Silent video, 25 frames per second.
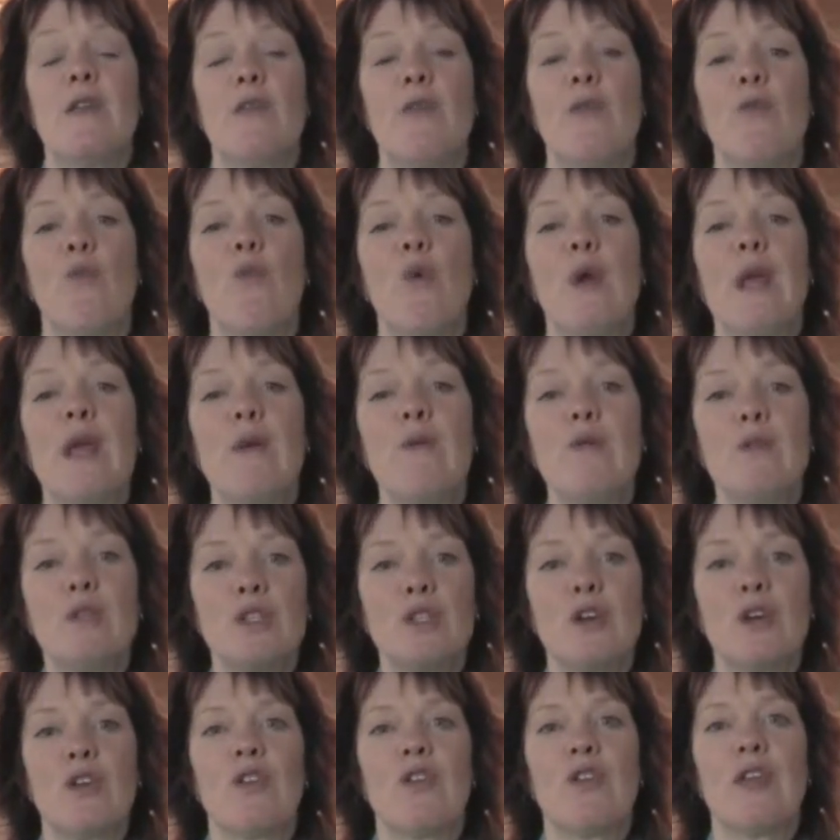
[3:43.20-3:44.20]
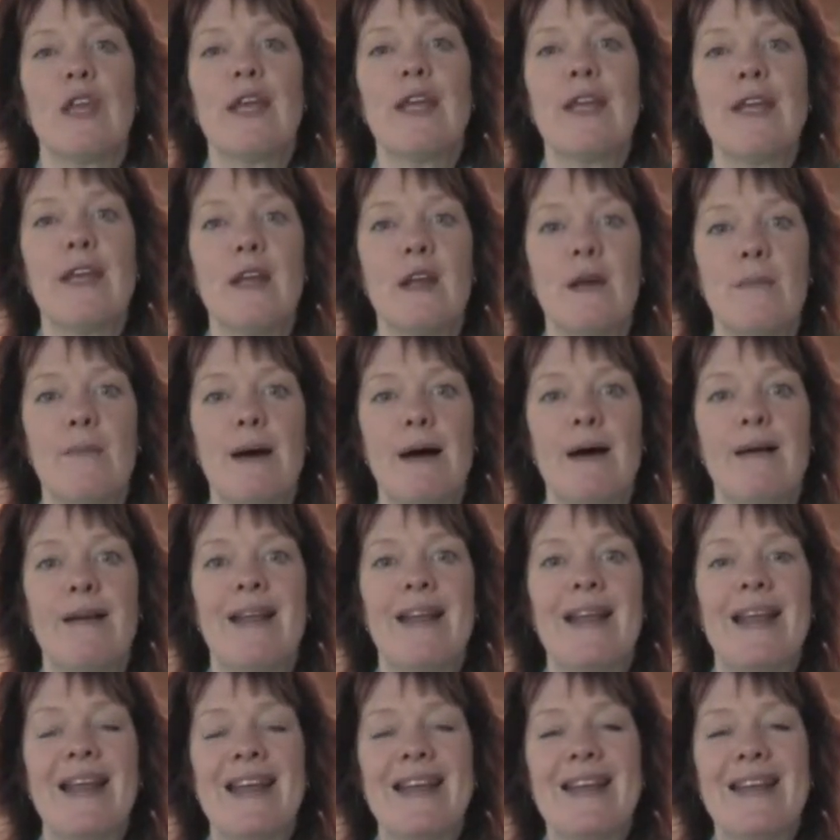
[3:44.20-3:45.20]
we will start thinking about
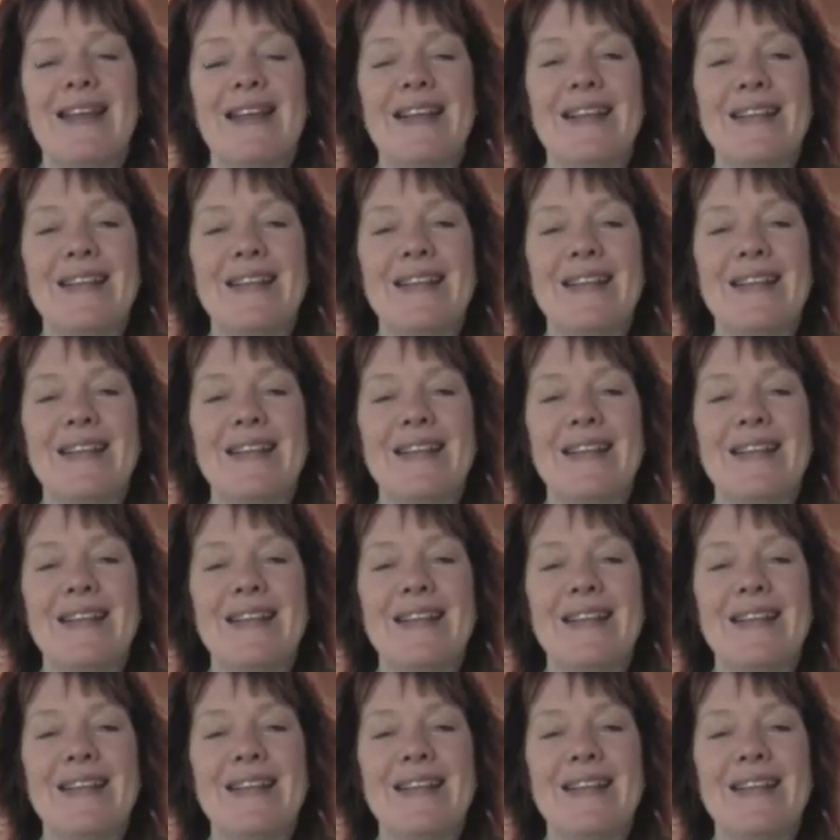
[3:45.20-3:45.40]
it and